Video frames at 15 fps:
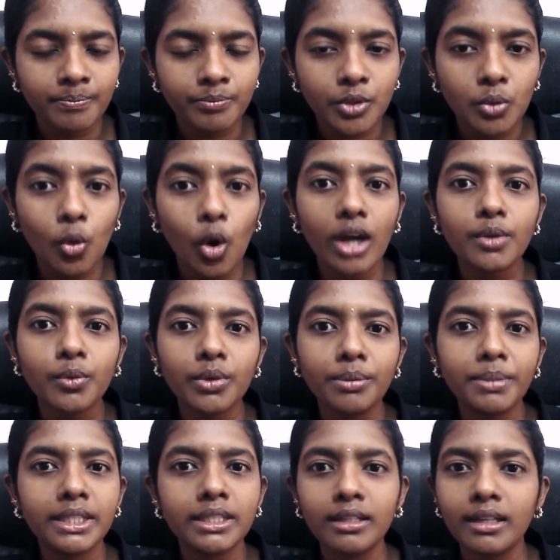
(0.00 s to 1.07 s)
What would
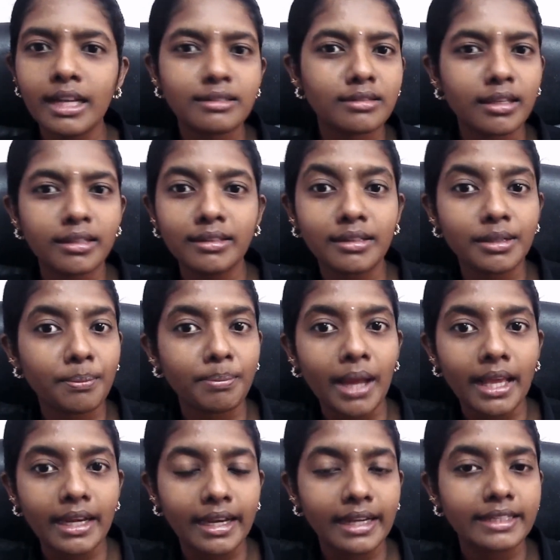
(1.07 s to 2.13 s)
be the, let's say, the reply
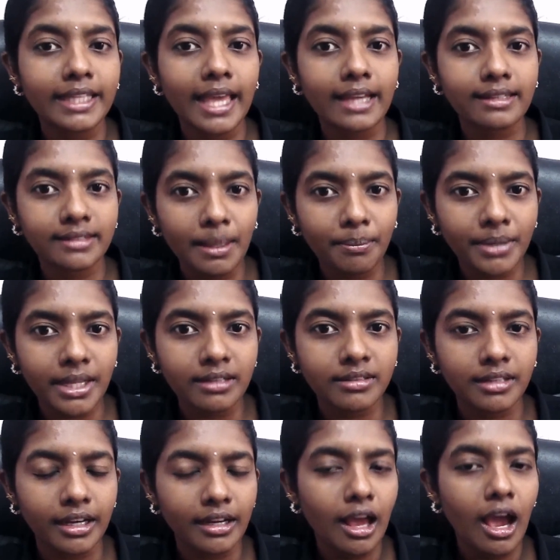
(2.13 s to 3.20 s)
rate, the acceptance
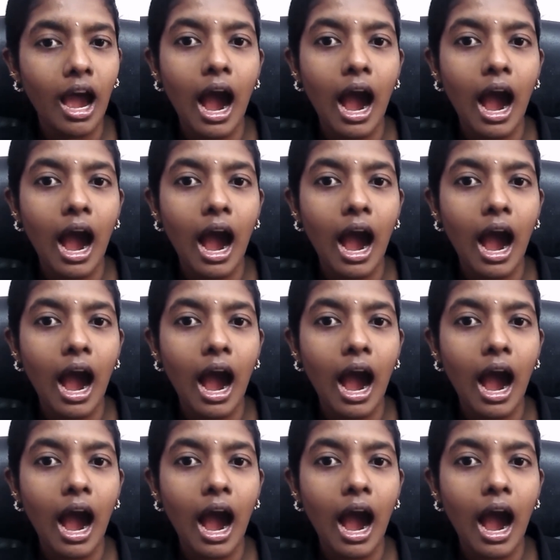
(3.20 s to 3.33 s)
rate?